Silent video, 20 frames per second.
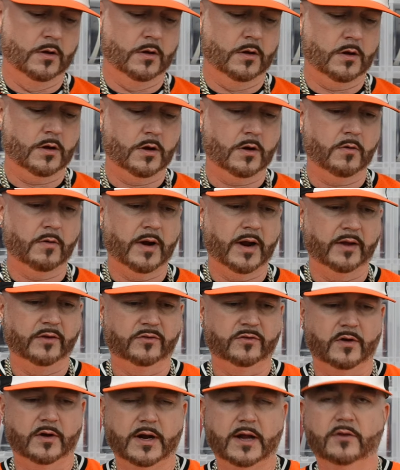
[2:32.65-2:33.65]
All right,
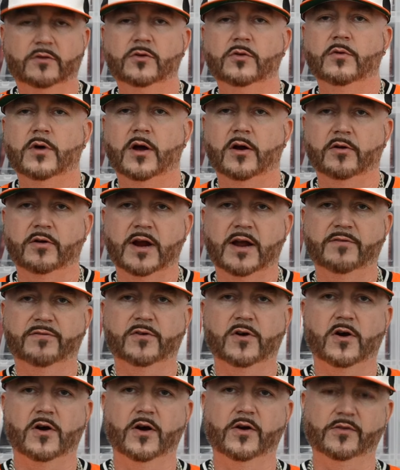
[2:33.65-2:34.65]
so I got two autograph
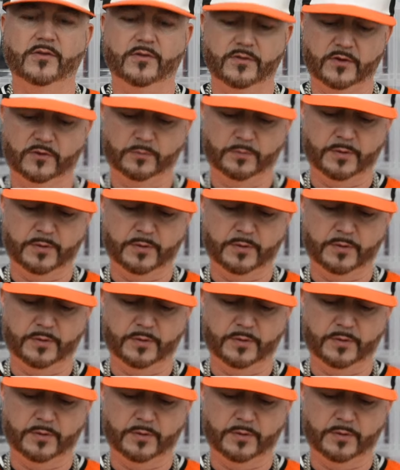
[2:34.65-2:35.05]
cards in this